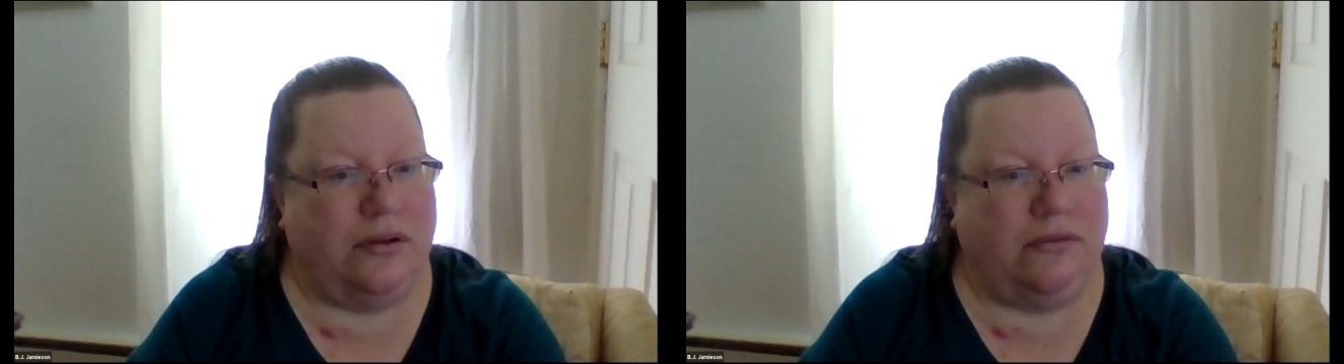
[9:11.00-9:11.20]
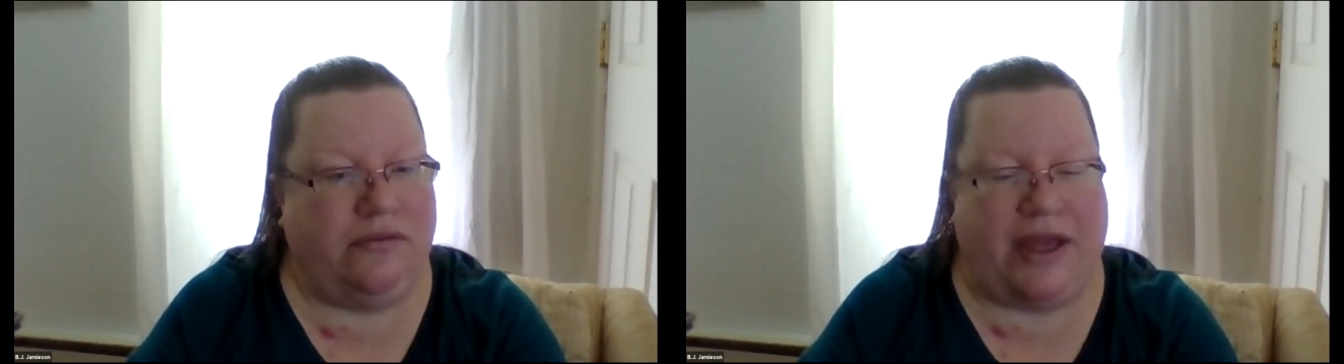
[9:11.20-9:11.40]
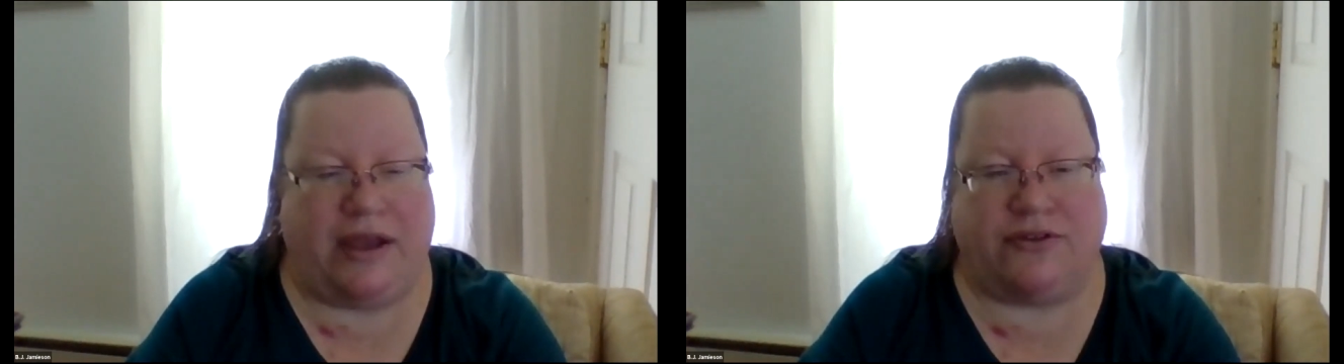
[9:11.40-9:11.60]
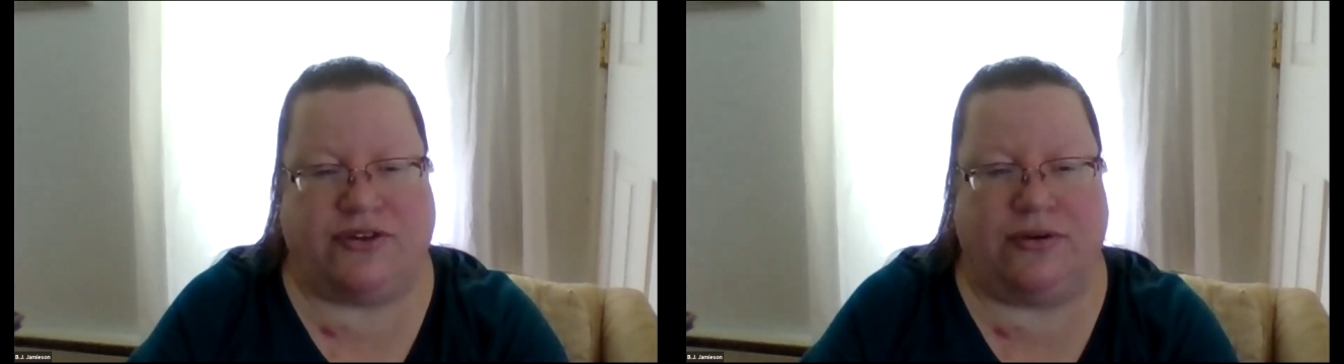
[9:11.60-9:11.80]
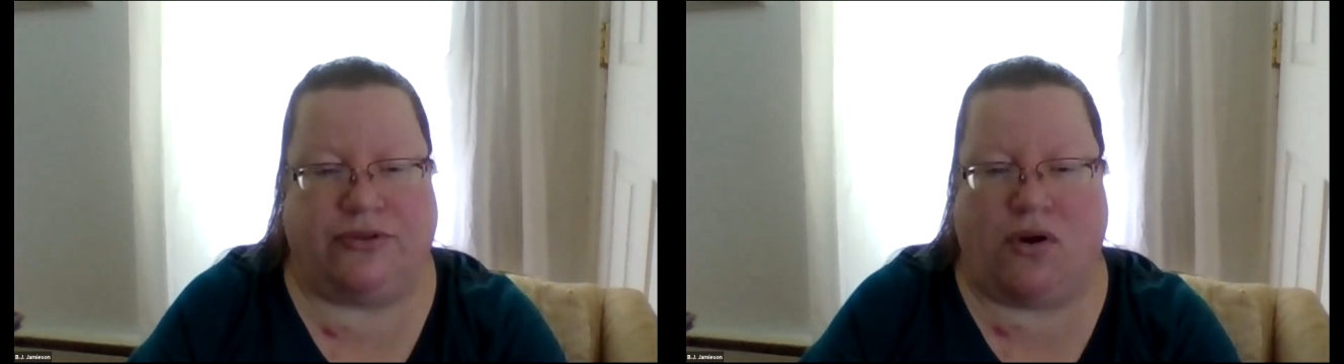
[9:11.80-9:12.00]
link
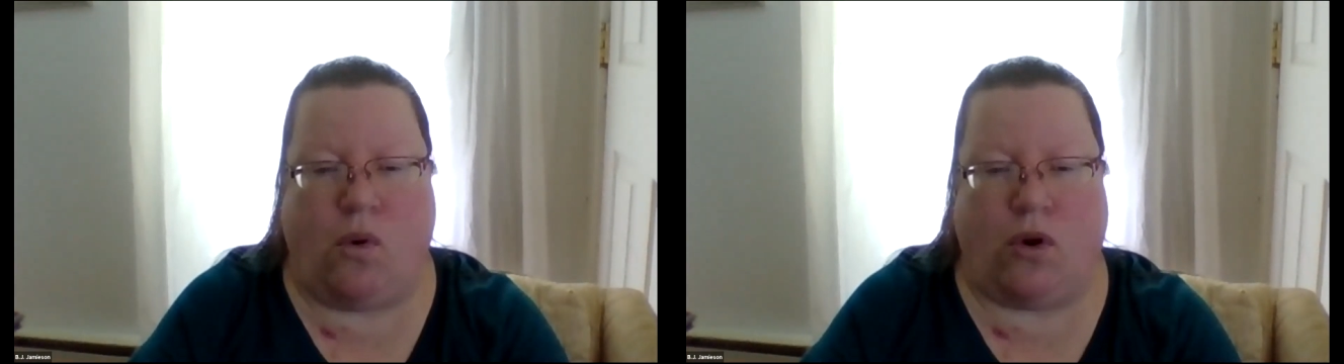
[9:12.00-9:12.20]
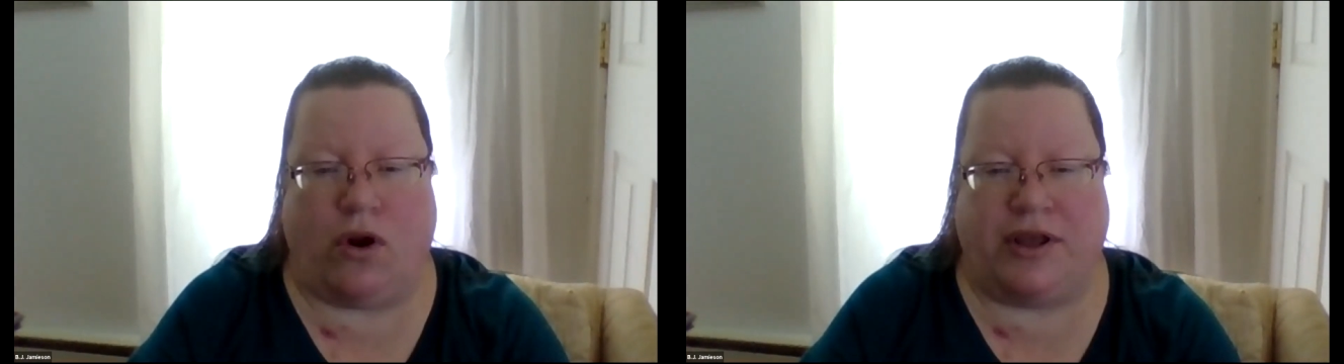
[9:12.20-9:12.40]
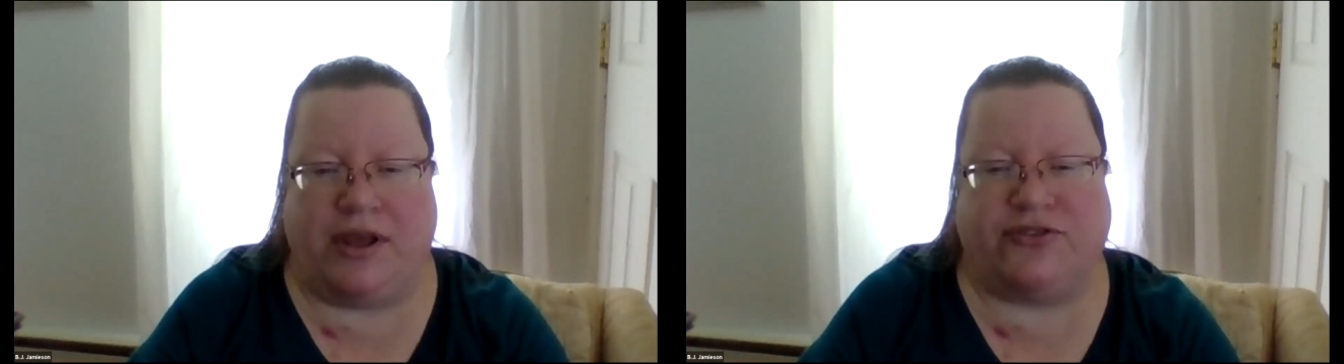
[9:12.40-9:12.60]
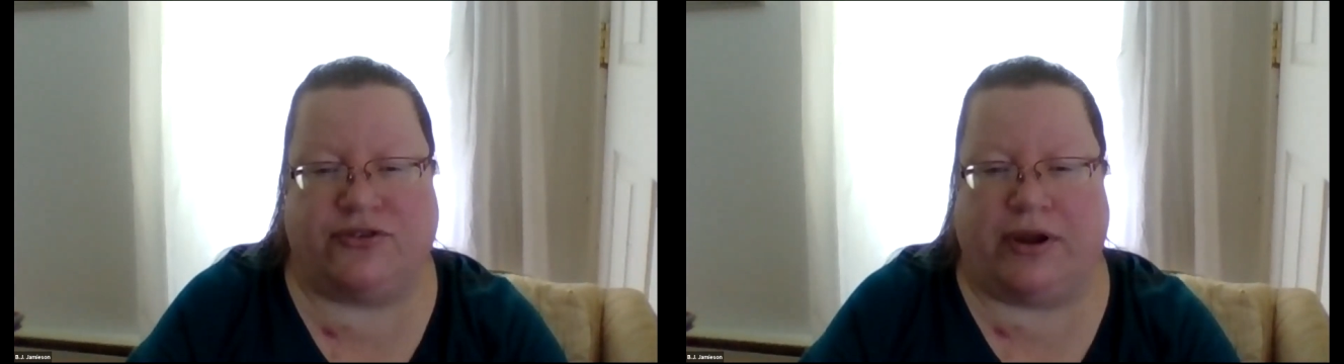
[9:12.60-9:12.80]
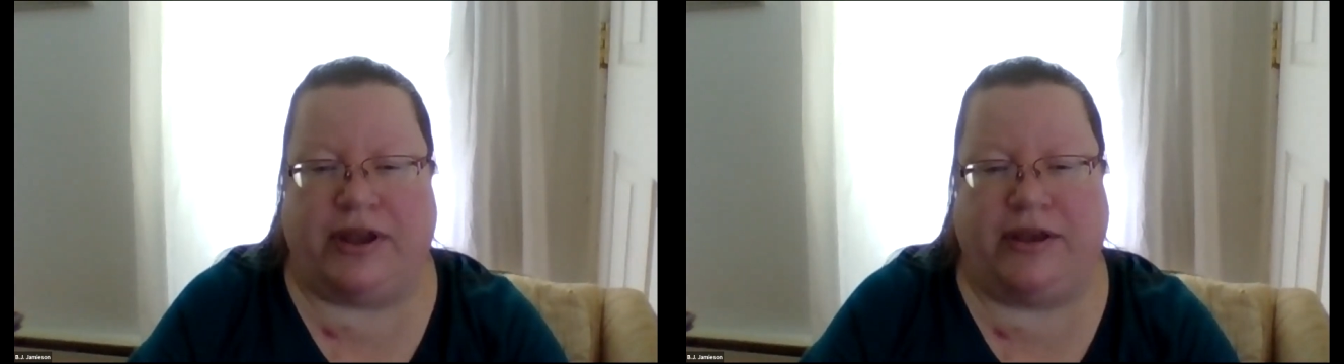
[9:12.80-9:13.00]
to the court
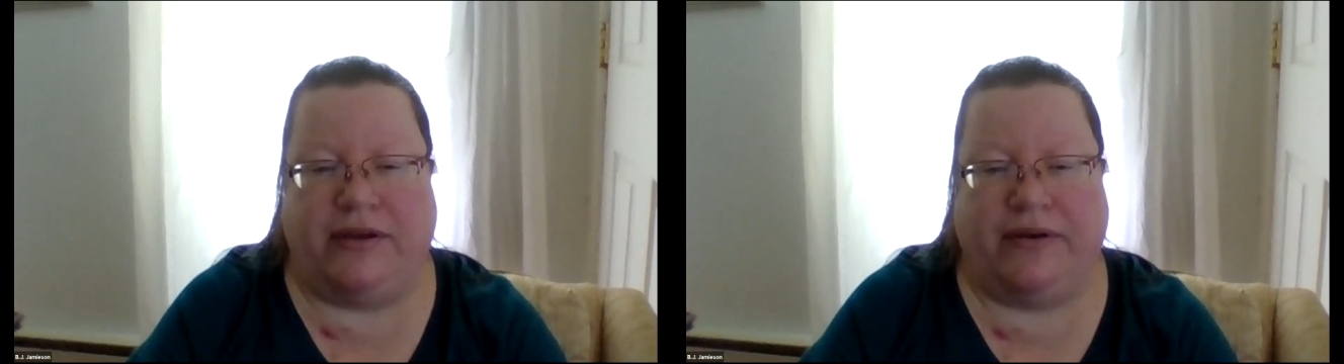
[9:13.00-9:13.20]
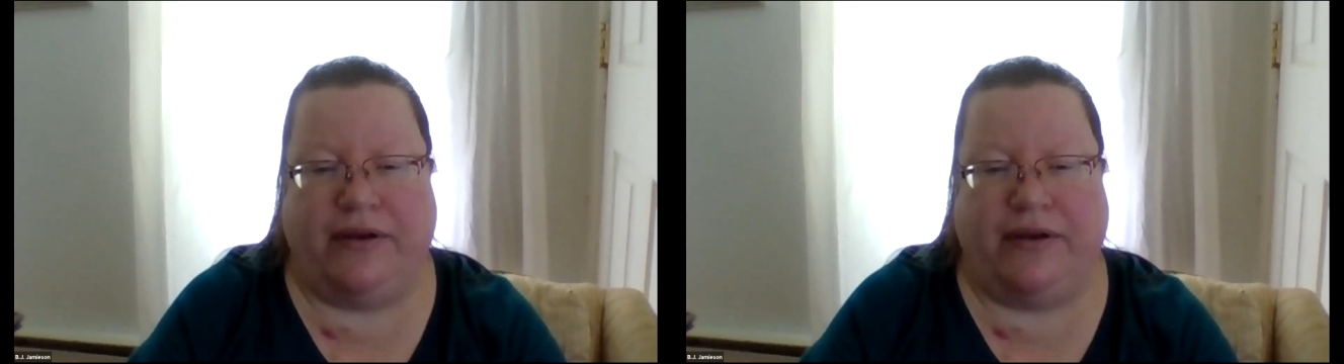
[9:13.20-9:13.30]
history,